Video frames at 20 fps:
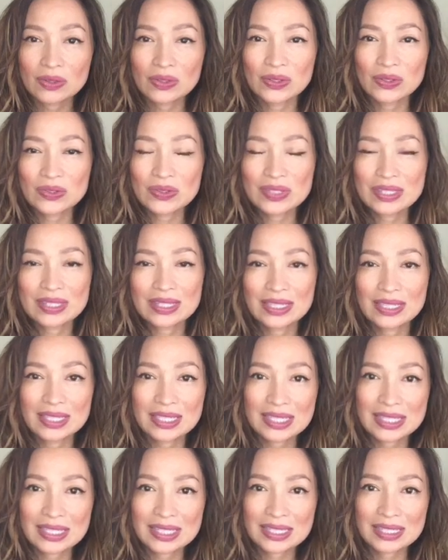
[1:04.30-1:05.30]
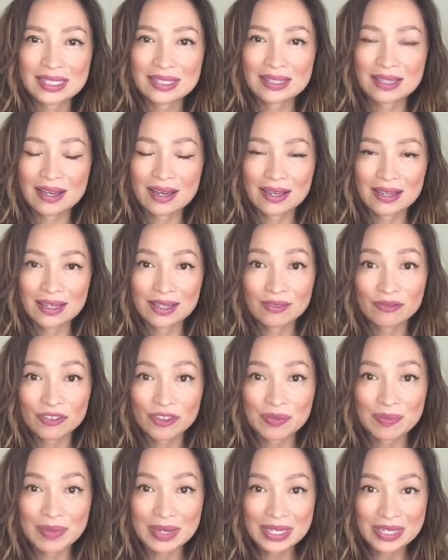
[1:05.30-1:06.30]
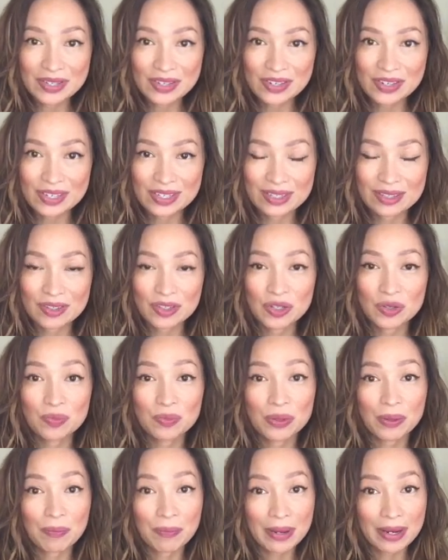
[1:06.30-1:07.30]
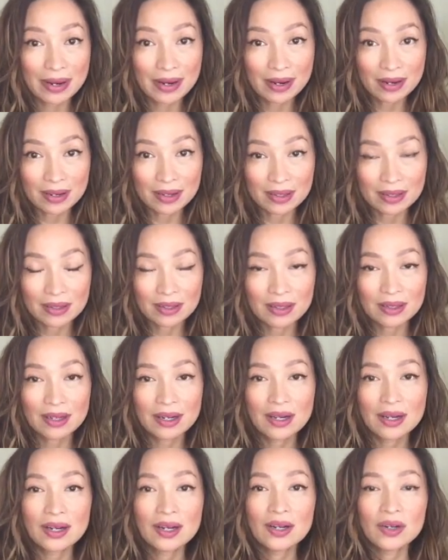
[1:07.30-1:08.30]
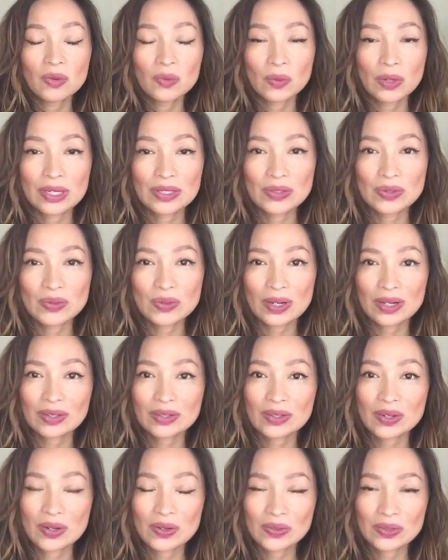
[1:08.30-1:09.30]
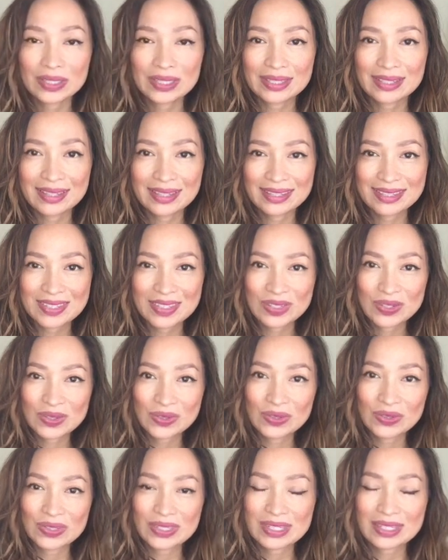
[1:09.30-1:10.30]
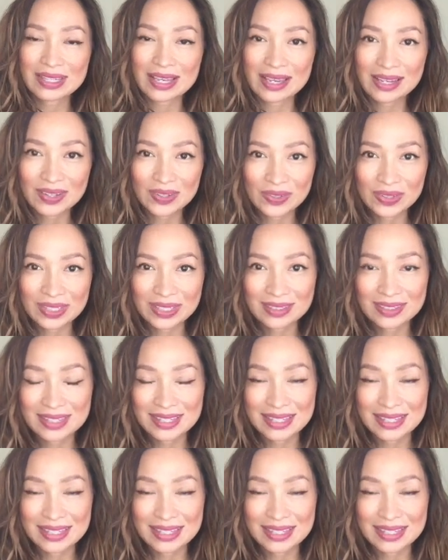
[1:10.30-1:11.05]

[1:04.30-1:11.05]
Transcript: use this information to prepare when you are going into sacred